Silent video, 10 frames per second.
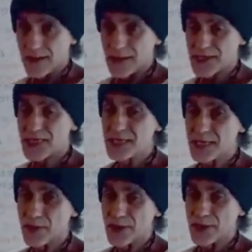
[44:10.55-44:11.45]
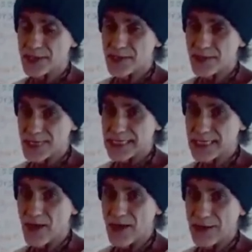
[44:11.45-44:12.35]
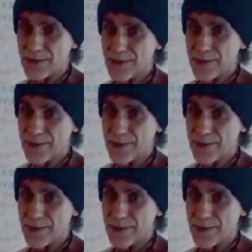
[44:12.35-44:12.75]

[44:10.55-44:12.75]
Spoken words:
at 60 degrees, 69.